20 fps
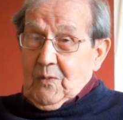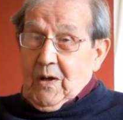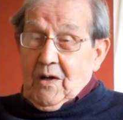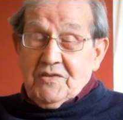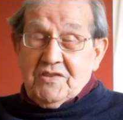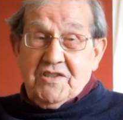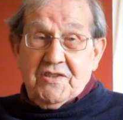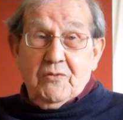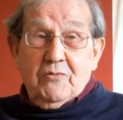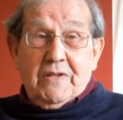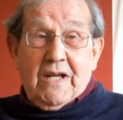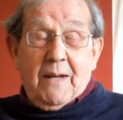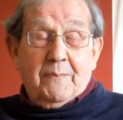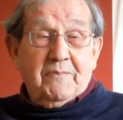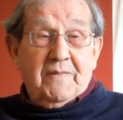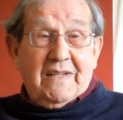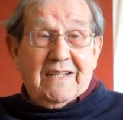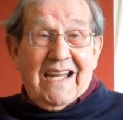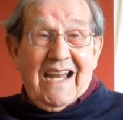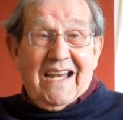I still
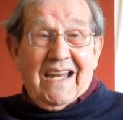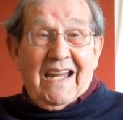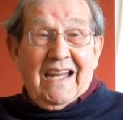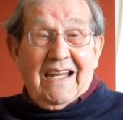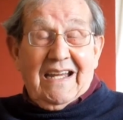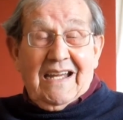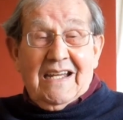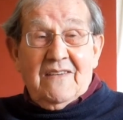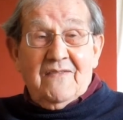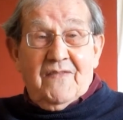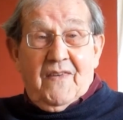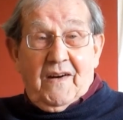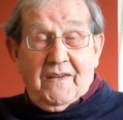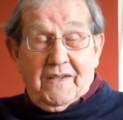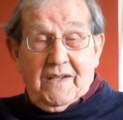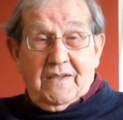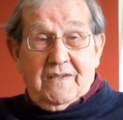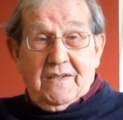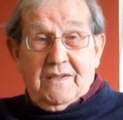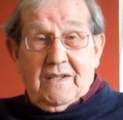kept getting
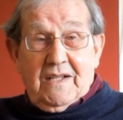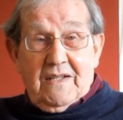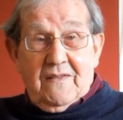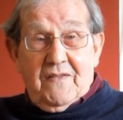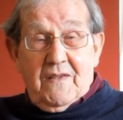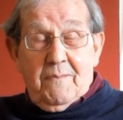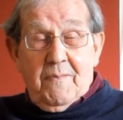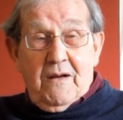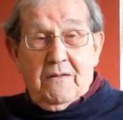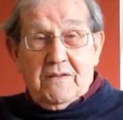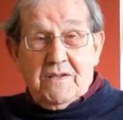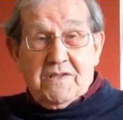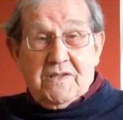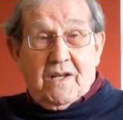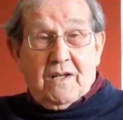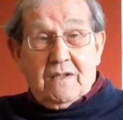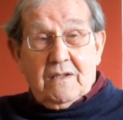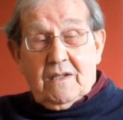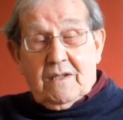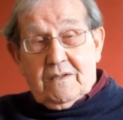invited to leave the
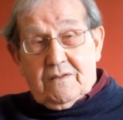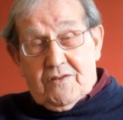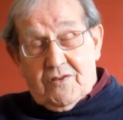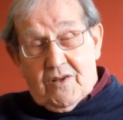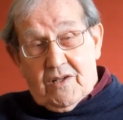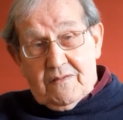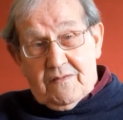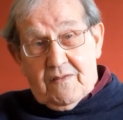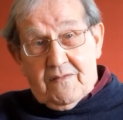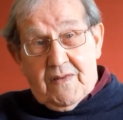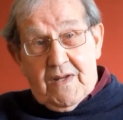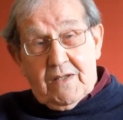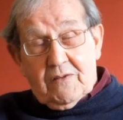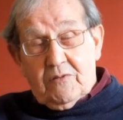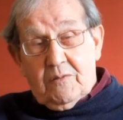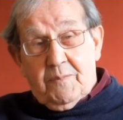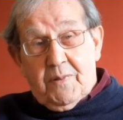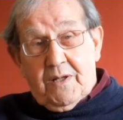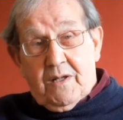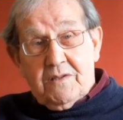motorcycle and drive a
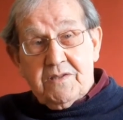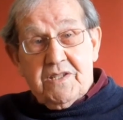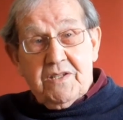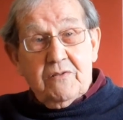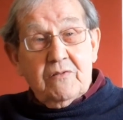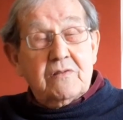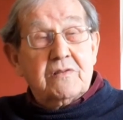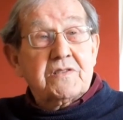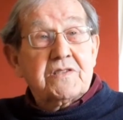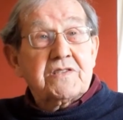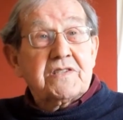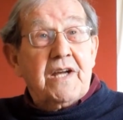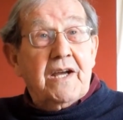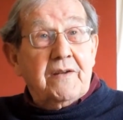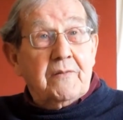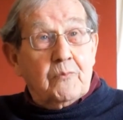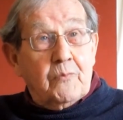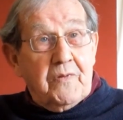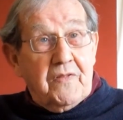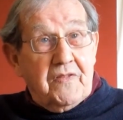vehicle, but I still
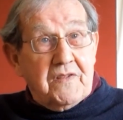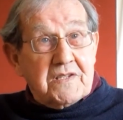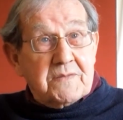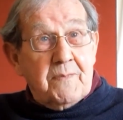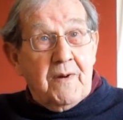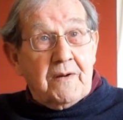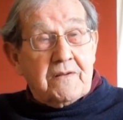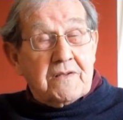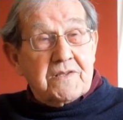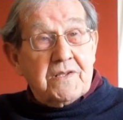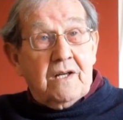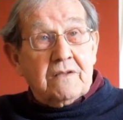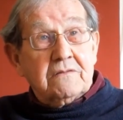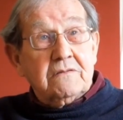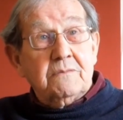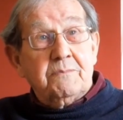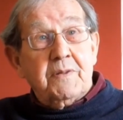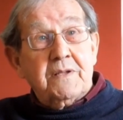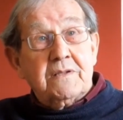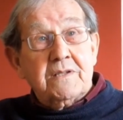stayed with this
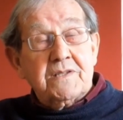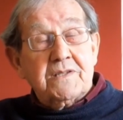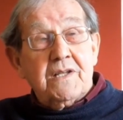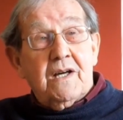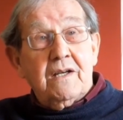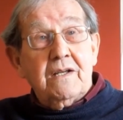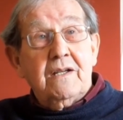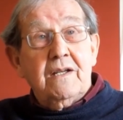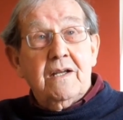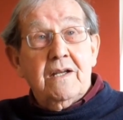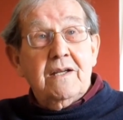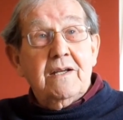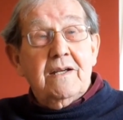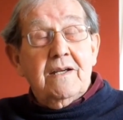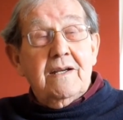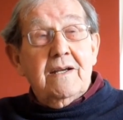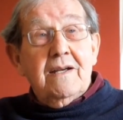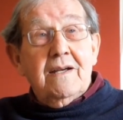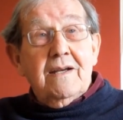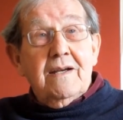motorcycle because
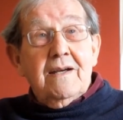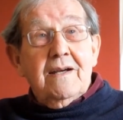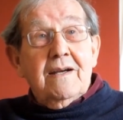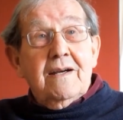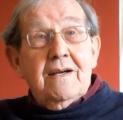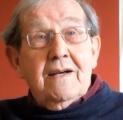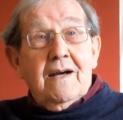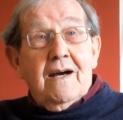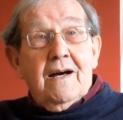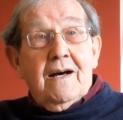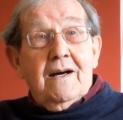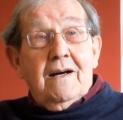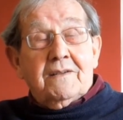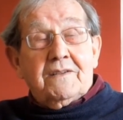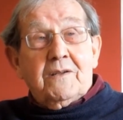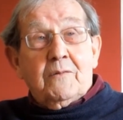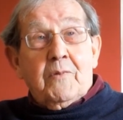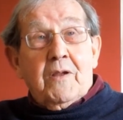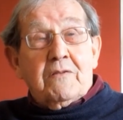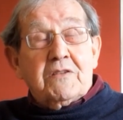I
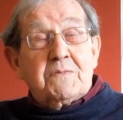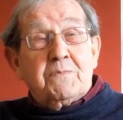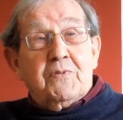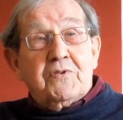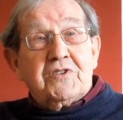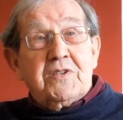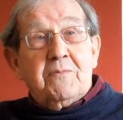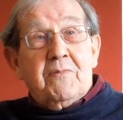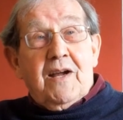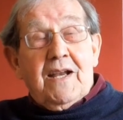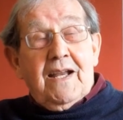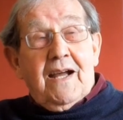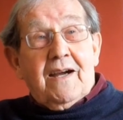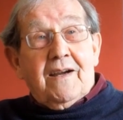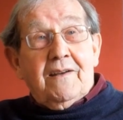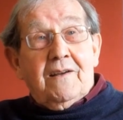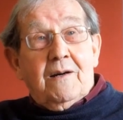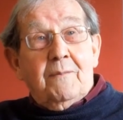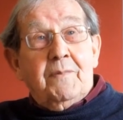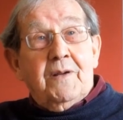don't know whether I was pushing my
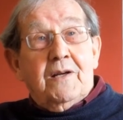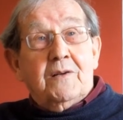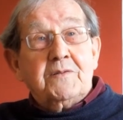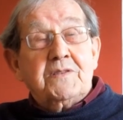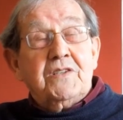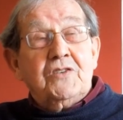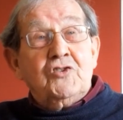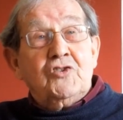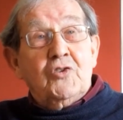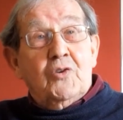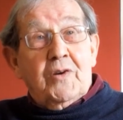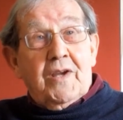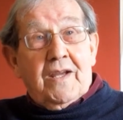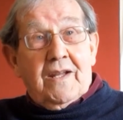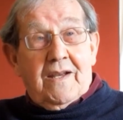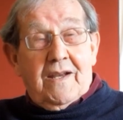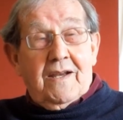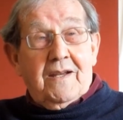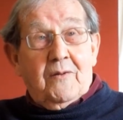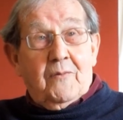luck or not, but I was enjoying
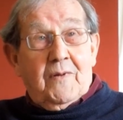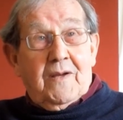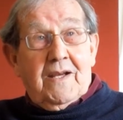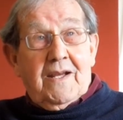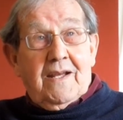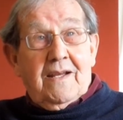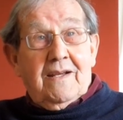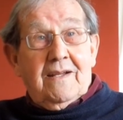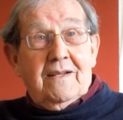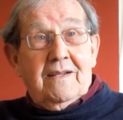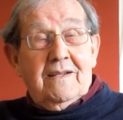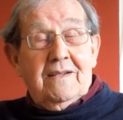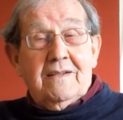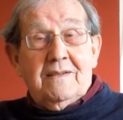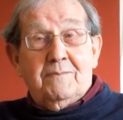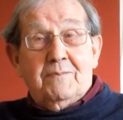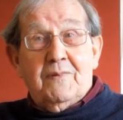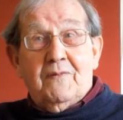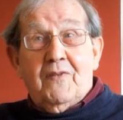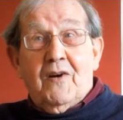it anyway. And
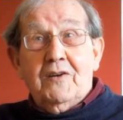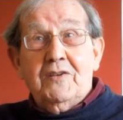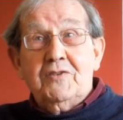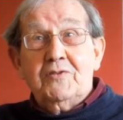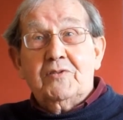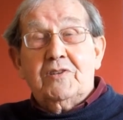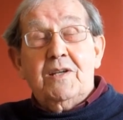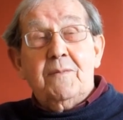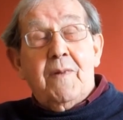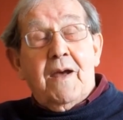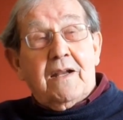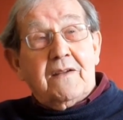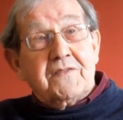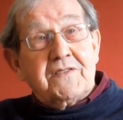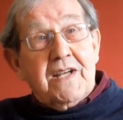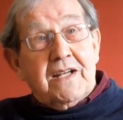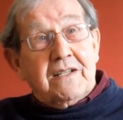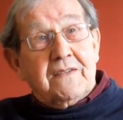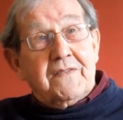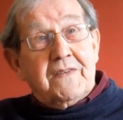provided you keep out of
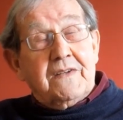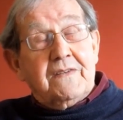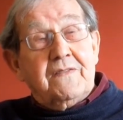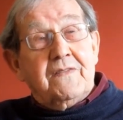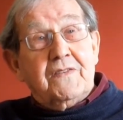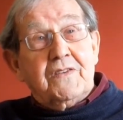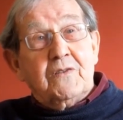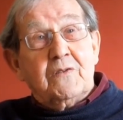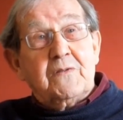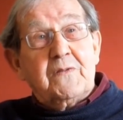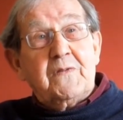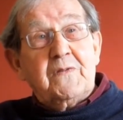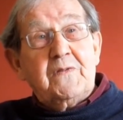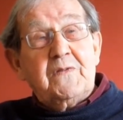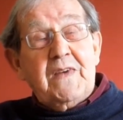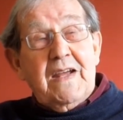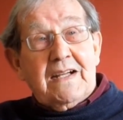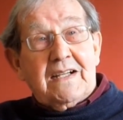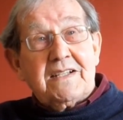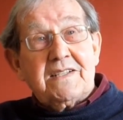Tel Aviv, you're
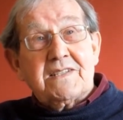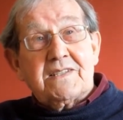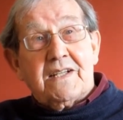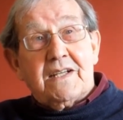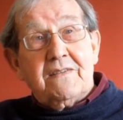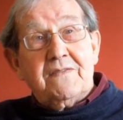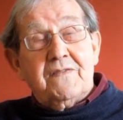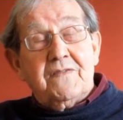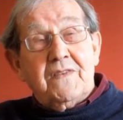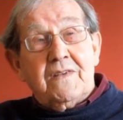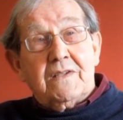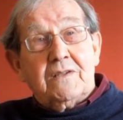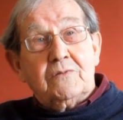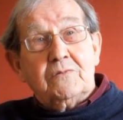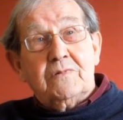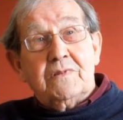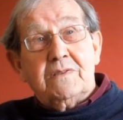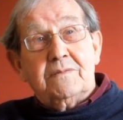fairly safe. You know,